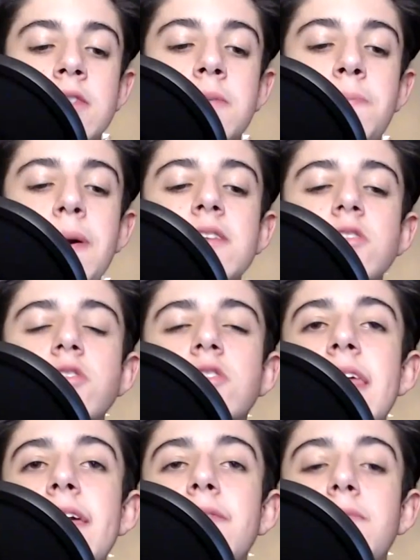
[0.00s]
The Pacers,
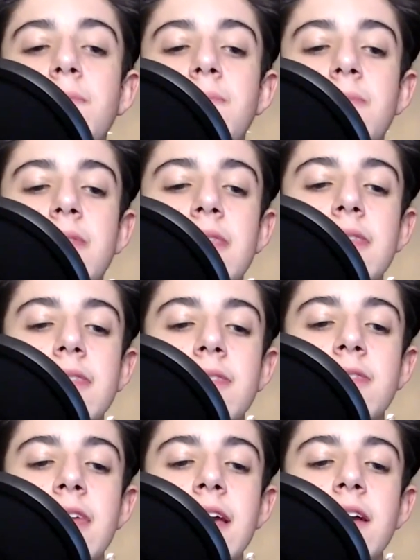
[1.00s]

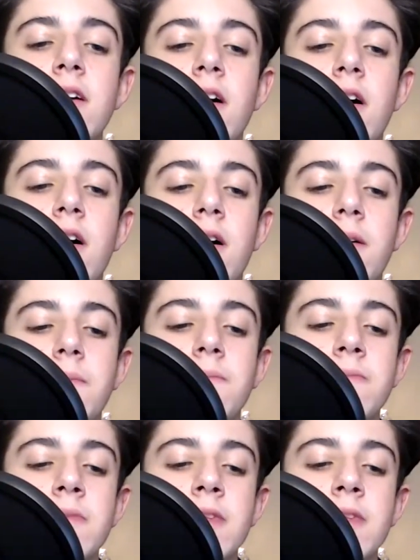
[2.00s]
they're only